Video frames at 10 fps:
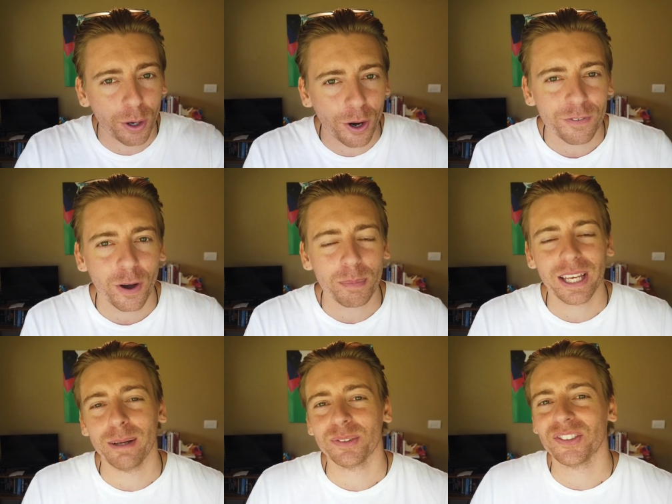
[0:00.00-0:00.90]
profile
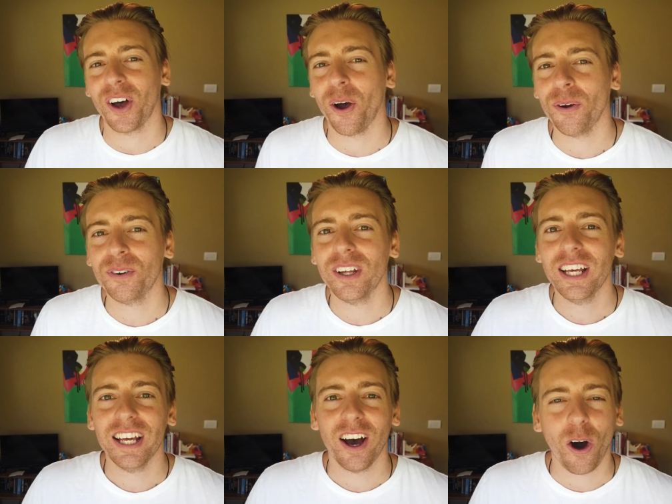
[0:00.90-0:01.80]
becomes its own
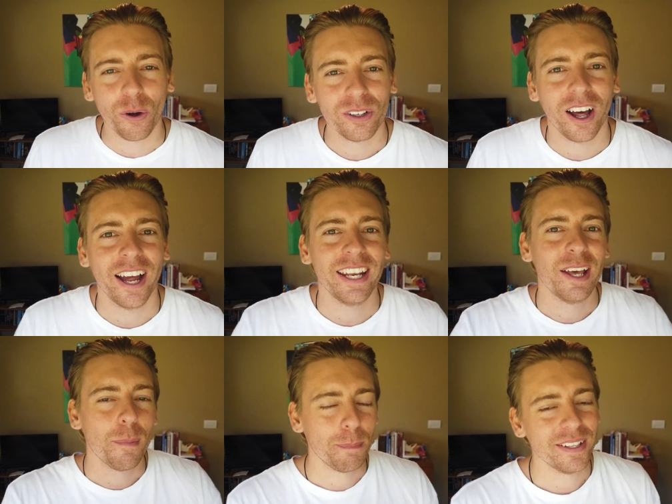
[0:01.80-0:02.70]

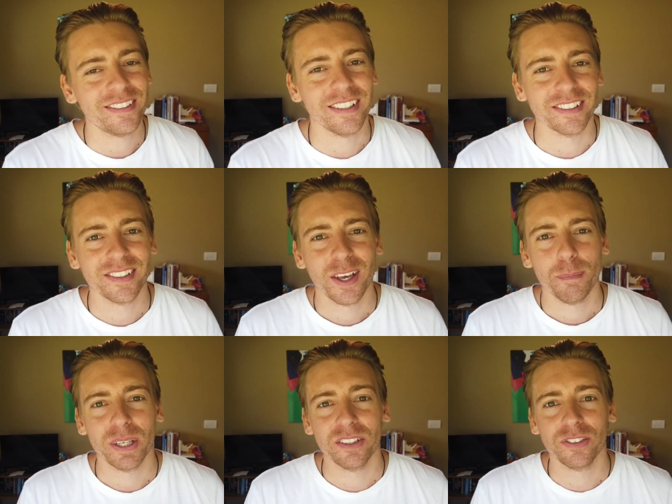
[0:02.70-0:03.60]
online business
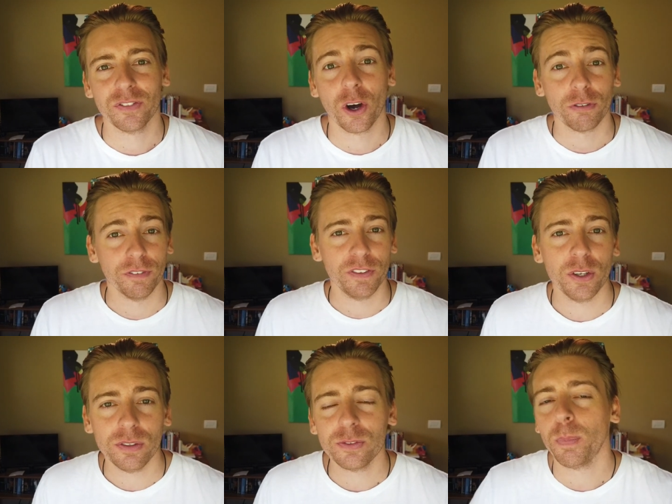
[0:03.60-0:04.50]
because you've got
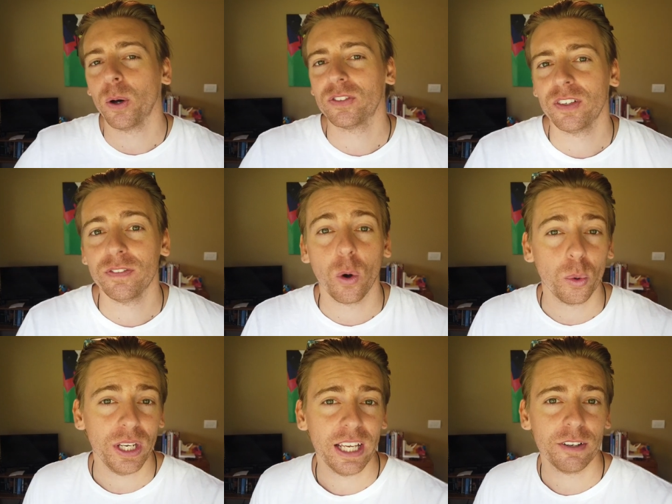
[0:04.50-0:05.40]
reviews, positive
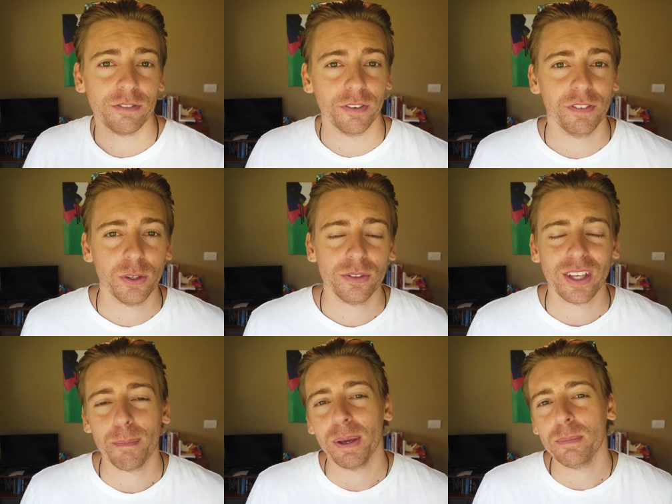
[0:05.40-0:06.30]
or negative reviews,
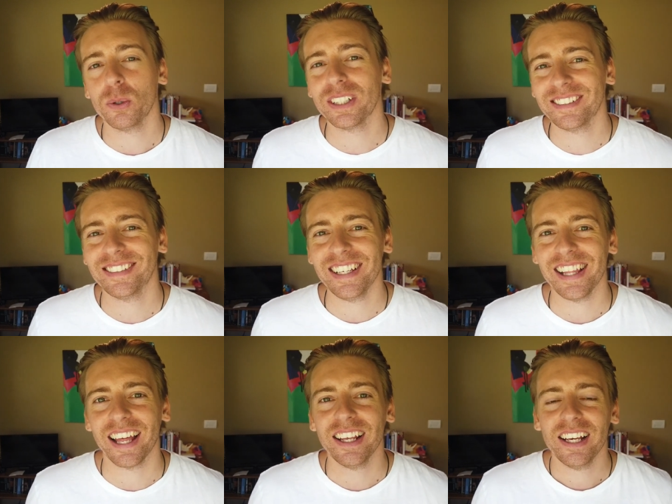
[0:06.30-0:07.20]
and people can see
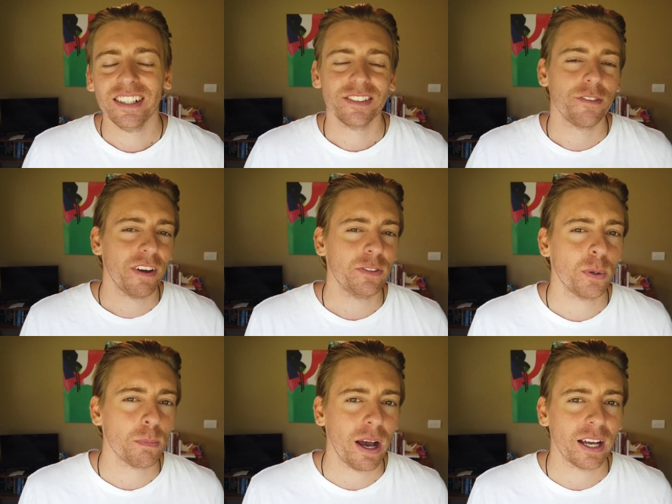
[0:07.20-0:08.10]
that. So the
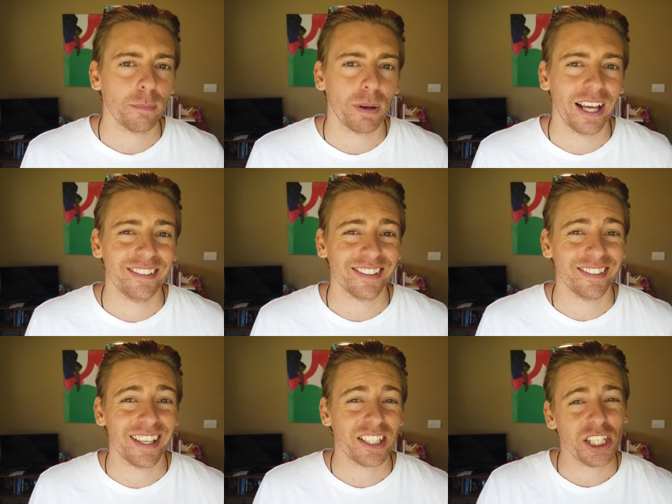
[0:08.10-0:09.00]
Facebook Marketplace
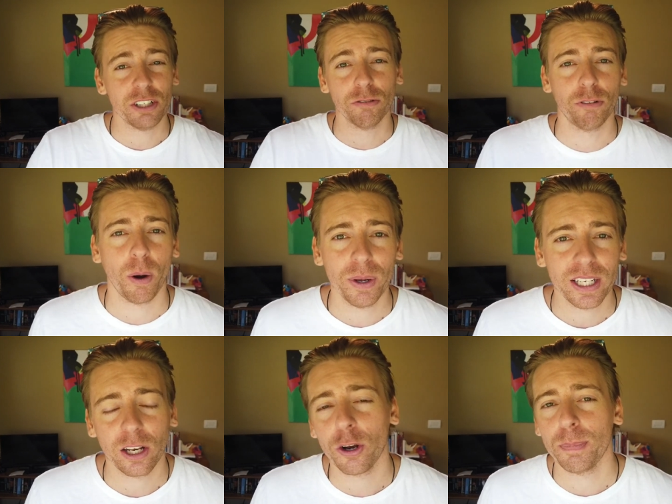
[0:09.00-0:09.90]
is actually
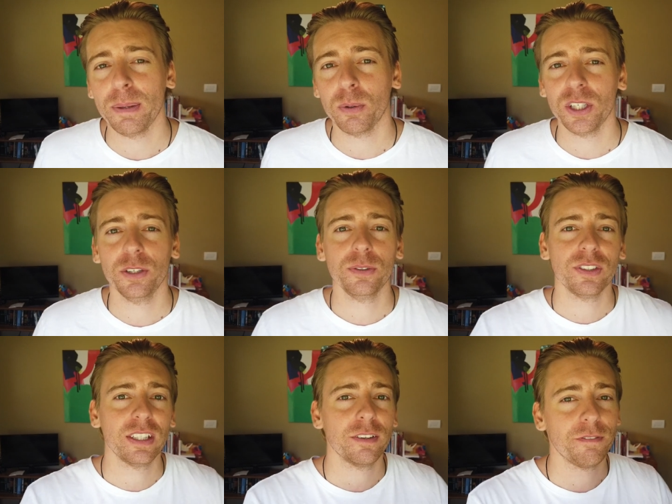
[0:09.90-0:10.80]
growing. A lot of people are
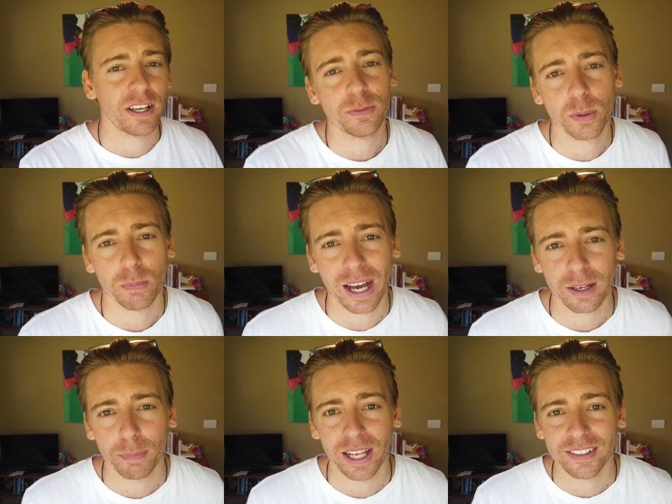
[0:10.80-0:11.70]
using the Facebook
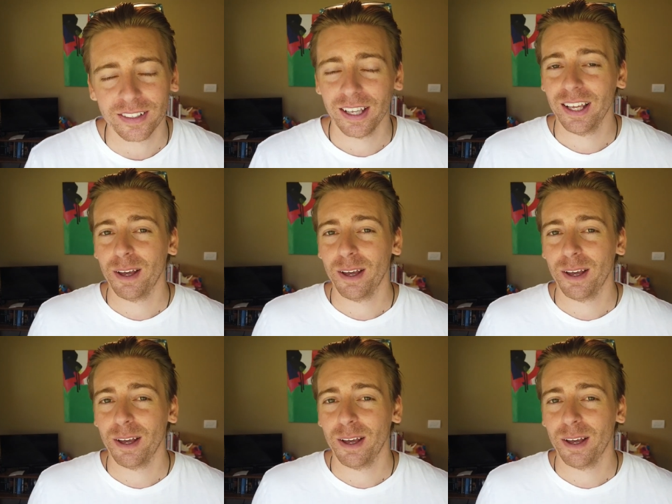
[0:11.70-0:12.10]
Marketplace